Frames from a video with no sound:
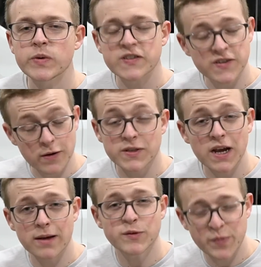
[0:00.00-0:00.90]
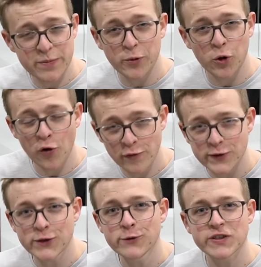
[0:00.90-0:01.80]
sometimes people
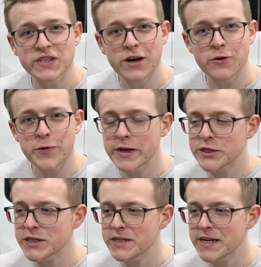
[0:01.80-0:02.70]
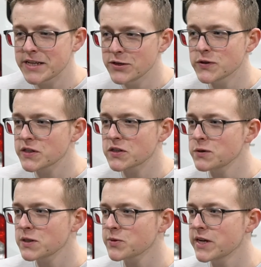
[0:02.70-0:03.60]
overuse narration and use it to
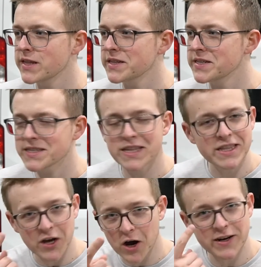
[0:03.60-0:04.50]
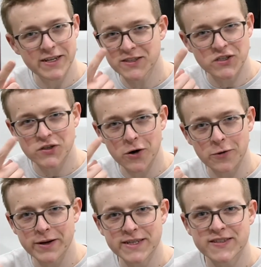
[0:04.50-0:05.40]
explain things that the audience is
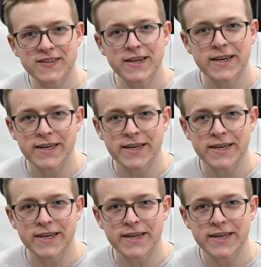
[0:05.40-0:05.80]
already seeing.